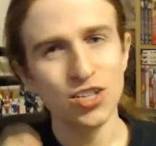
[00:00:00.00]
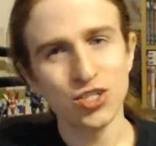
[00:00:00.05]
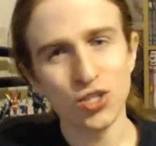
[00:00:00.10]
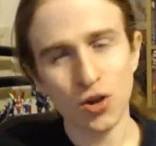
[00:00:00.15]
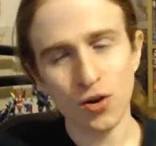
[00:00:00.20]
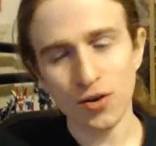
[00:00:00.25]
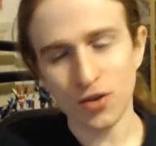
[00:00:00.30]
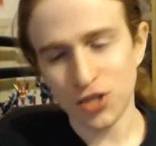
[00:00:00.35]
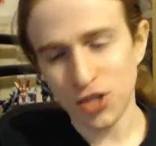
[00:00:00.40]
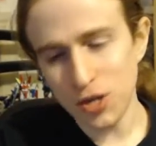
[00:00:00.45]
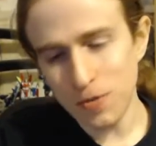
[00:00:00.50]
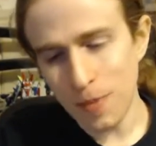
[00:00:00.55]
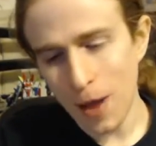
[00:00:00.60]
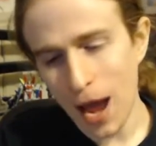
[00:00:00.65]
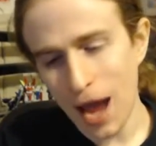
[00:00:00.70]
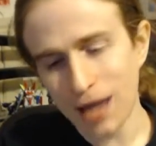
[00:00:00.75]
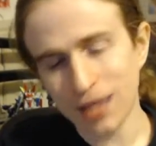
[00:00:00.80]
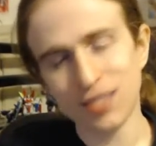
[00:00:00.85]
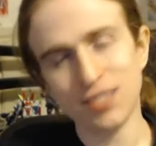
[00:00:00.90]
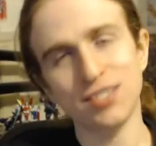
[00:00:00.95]
So she
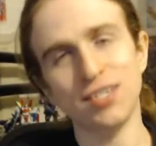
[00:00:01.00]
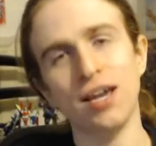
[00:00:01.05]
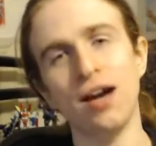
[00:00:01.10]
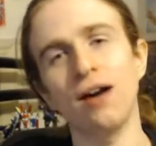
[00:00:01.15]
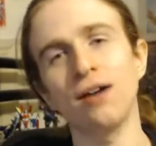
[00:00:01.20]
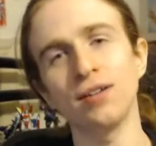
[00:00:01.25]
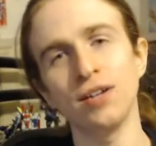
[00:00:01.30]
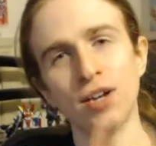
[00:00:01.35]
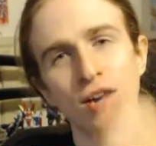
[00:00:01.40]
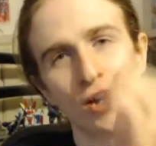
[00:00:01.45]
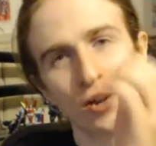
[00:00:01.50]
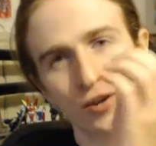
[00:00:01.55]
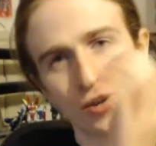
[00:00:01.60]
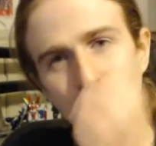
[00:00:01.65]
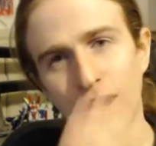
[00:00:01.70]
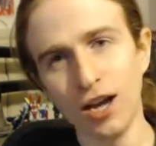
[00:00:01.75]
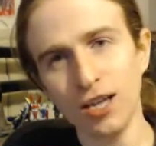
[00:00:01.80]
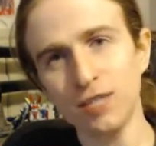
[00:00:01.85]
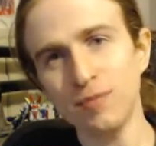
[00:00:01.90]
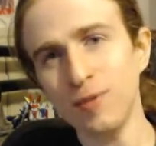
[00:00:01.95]
passes out,
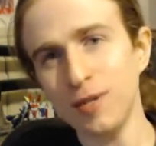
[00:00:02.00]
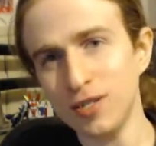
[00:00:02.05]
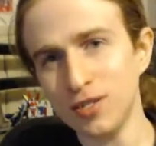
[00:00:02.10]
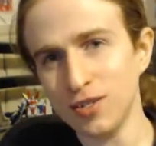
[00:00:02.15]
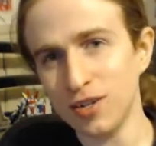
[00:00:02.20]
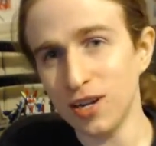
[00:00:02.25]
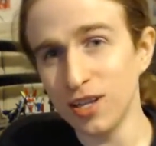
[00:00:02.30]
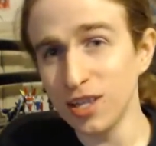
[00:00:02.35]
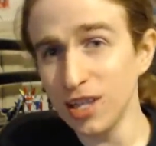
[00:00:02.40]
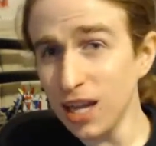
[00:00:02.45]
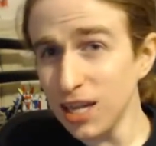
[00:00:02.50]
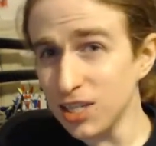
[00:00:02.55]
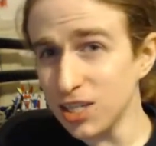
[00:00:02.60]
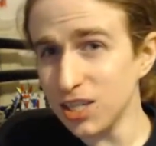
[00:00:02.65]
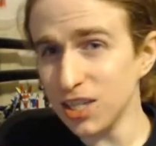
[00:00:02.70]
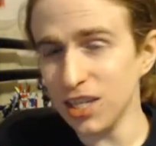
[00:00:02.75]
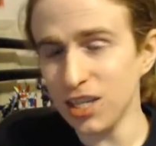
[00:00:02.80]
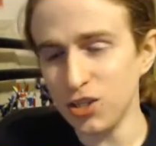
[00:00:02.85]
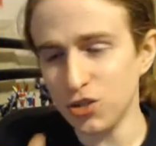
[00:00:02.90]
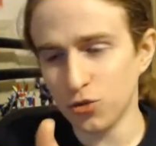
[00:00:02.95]
her husband
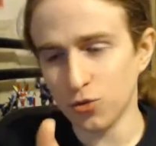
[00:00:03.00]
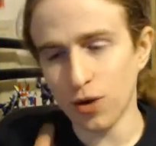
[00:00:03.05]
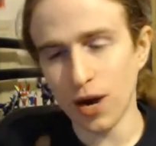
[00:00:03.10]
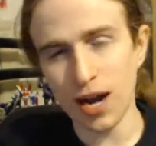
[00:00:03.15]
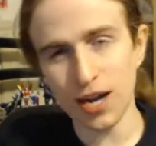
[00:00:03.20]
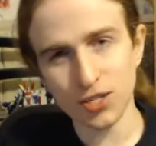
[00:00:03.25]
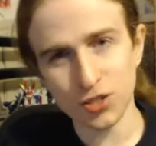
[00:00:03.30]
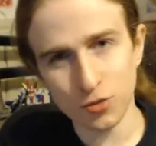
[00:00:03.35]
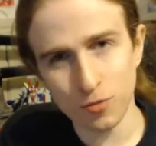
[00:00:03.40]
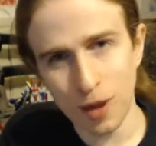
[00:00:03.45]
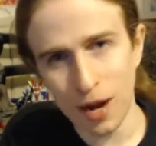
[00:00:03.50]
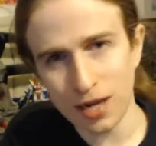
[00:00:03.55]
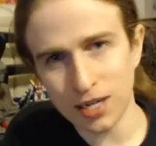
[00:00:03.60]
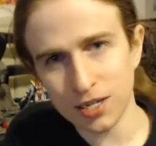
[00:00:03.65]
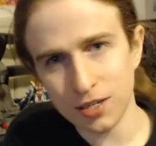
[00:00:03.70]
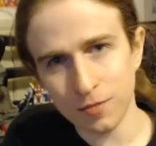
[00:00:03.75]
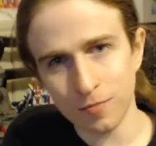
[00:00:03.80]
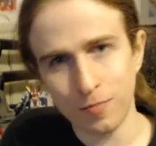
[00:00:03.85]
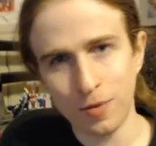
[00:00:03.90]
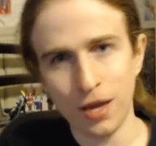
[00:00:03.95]
allegedly drags her
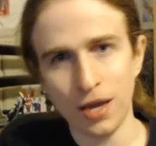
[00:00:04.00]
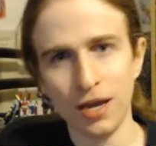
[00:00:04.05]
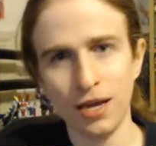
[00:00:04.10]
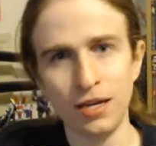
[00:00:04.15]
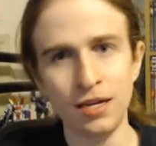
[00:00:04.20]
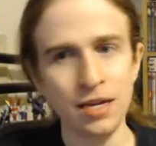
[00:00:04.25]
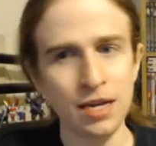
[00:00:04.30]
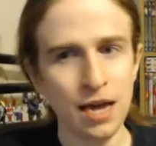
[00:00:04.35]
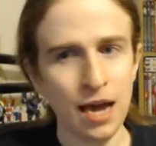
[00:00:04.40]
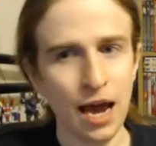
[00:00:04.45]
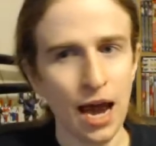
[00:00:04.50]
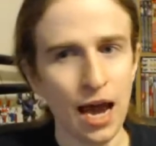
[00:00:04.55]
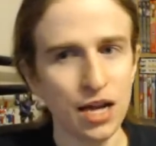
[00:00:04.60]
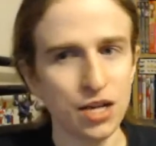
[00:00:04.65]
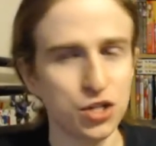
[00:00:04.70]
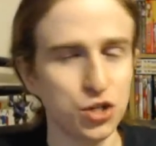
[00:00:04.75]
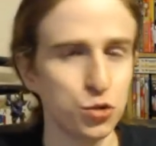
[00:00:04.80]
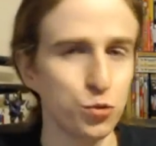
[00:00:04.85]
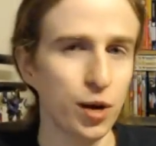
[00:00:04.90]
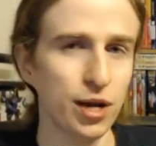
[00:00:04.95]
back to the bed,
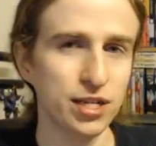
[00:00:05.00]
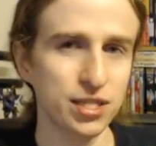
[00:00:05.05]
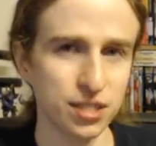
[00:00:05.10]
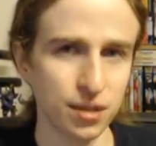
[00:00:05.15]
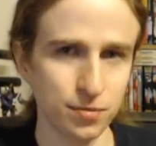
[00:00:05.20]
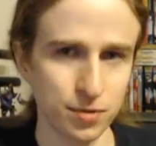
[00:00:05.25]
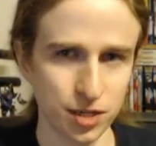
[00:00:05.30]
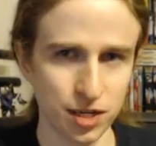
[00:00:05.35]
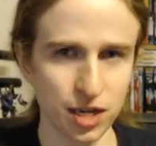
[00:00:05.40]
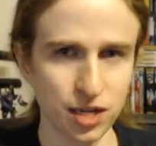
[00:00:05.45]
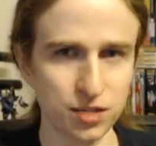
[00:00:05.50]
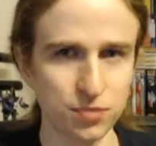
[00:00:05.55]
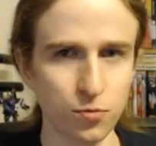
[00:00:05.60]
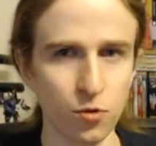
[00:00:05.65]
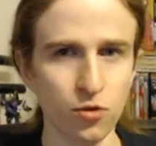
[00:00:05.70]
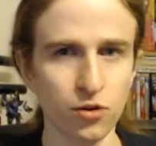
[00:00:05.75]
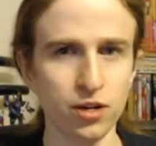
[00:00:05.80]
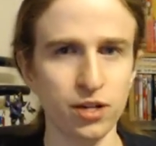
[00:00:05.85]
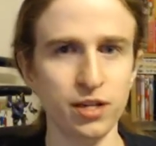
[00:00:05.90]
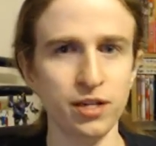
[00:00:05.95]
and she wakes up the next
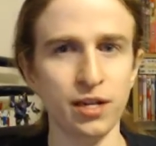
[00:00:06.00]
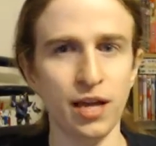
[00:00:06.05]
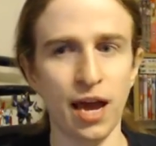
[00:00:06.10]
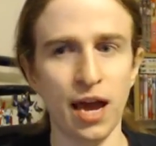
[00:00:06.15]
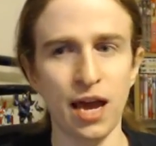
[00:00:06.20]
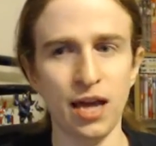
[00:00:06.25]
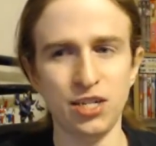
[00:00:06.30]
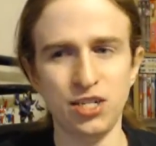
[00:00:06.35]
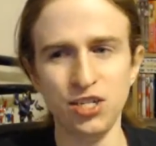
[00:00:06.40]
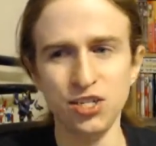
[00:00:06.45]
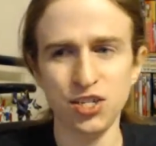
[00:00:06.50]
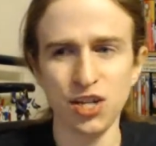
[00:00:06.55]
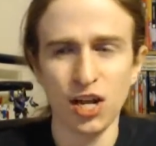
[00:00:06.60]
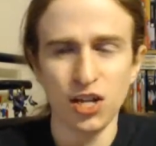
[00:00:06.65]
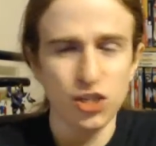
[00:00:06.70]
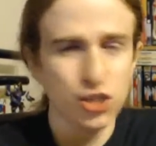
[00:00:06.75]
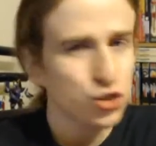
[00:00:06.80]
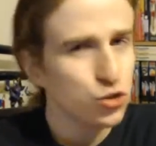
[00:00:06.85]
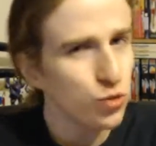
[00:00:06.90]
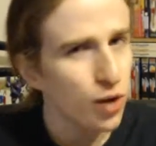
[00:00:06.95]
morning and she's
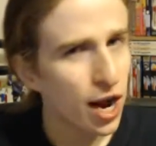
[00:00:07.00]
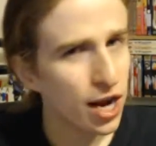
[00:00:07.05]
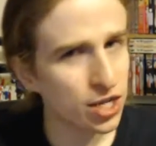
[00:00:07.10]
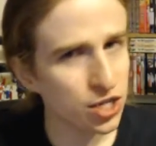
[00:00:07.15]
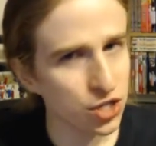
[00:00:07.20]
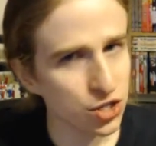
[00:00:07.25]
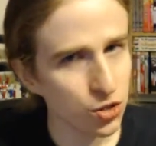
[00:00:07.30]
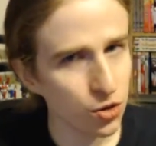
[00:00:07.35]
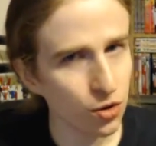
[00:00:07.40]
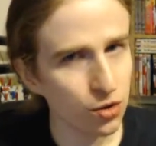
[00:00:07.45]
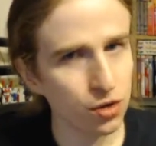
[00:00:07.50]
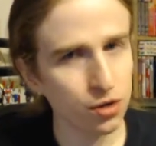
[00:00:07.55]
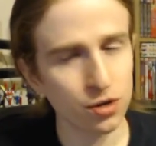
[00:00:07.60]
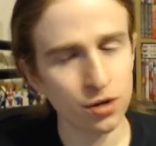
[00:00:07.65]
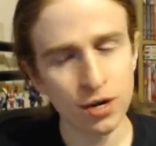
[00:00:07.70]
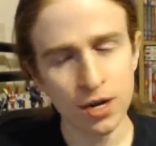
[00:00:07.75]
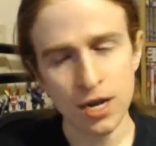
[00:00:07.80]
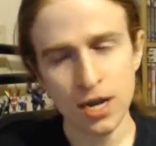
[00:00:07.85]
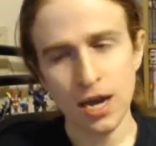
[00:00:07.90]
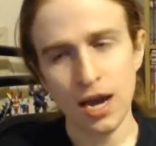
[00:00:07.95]
got scratches on
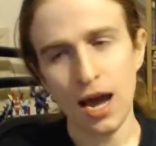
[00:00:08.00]
her,